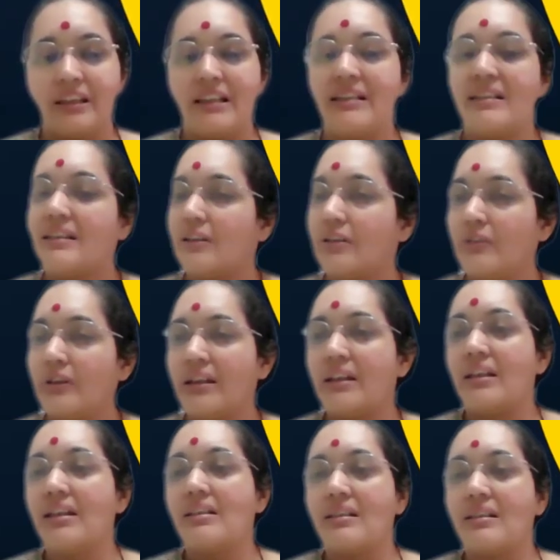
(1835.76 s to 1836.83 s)
And 0
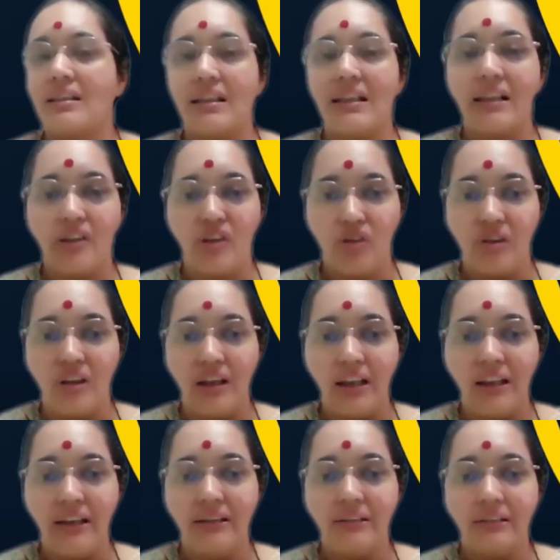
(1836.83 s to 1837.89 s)
degrees is the extra
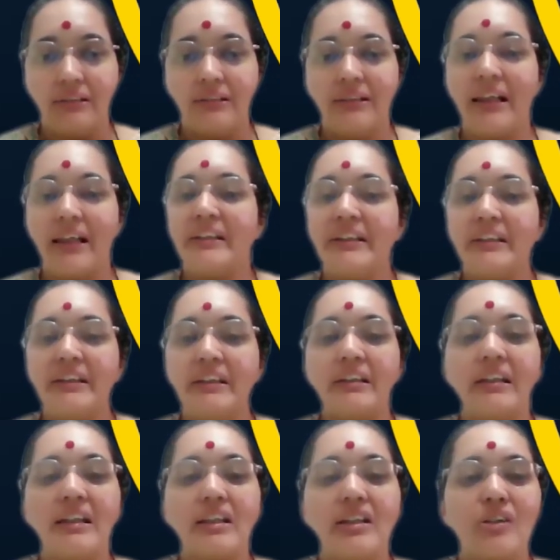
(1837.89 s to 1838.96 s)
line. 90
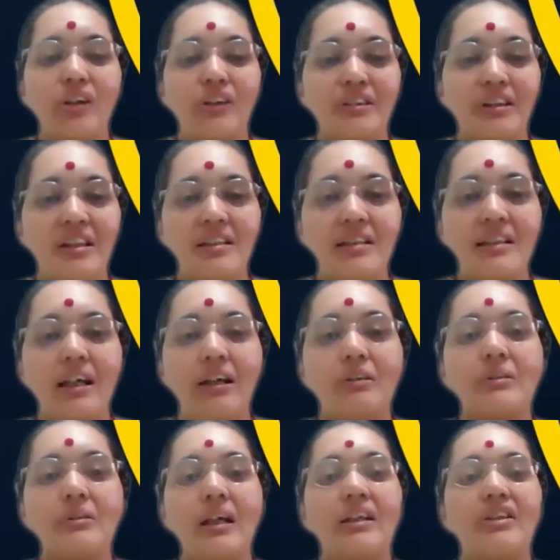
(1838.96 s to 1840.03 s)
degrees north and
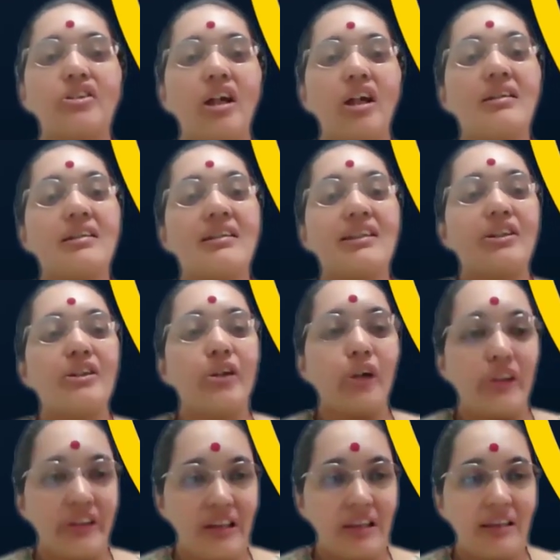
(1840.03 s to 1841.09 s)
south are just
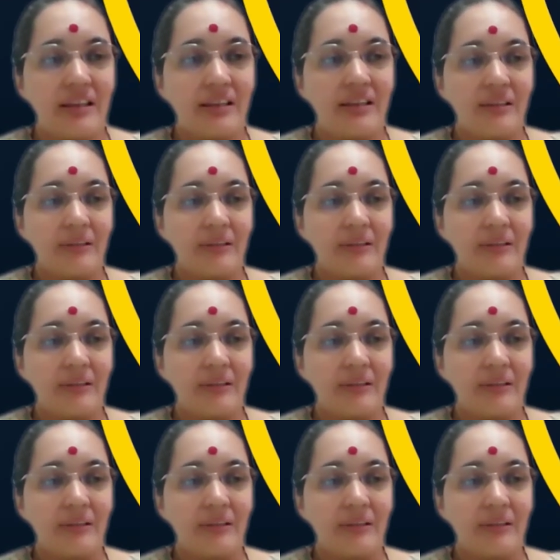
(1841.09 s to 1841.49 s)
dots.